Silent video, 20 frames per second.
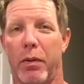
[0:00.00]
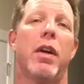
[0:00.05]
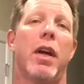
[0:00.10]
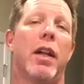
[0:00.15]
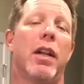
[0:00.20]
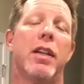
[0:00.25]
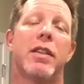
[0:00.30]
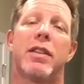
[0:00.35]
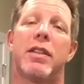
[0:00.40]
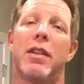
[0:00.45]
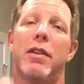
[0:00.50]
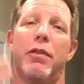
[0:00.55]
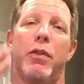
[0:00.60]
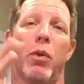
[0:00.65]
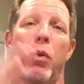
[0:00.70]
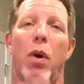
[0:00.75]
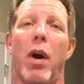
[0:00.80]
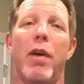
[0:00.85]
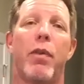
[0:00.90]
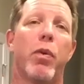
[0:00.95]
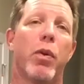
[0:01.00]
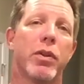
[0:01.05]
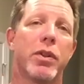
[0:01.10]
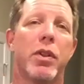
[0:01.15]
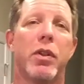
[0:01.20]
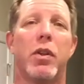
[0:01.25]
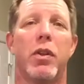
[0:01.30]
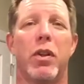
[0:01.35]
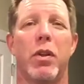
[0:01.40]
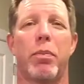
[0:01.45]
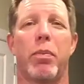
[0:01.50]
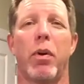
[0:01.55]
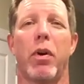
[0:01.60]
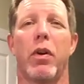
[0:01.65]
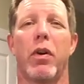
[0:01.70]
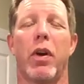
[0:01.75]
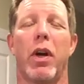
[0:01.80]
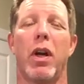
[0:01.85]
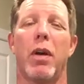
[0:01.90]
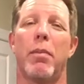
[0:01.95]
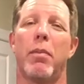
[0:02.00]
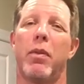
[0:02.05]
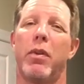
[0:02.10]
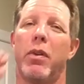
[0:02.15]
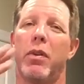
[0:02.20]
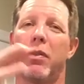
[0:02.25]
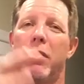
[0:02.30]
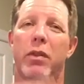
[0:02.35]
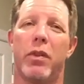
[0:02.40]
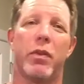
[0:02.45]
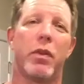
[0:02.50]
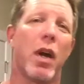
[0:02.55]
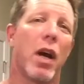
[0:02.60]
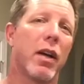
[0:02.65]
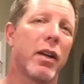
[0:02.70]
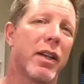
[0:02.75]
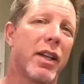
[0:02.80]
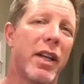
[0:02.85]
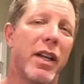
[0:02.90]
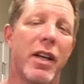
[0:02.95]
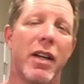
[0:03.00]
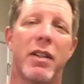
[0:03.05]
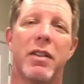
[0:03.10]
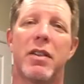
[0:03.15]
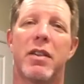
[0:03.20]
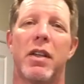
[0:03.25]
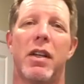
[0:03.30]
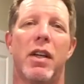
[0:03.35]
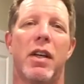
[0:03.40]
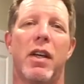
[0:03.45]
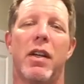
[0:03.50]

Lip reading: And listen, if your wife wants to do the program, you've got kids,